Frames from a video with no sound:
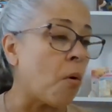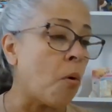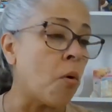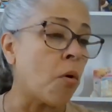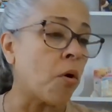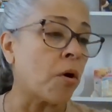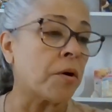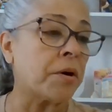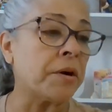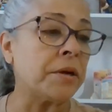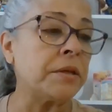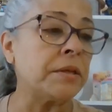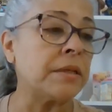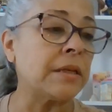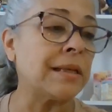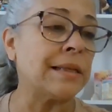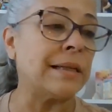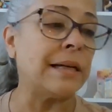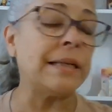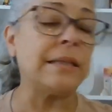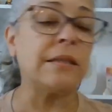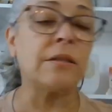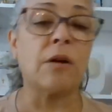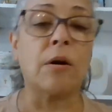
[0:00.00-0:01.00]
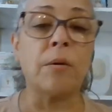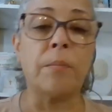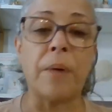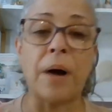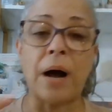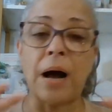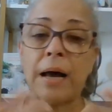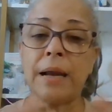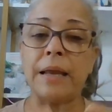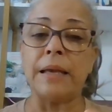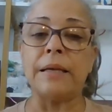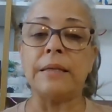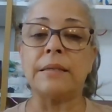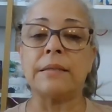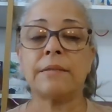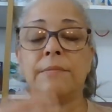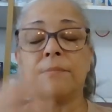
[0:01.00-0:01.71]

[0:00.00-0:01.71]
auras, cleanse our bodies.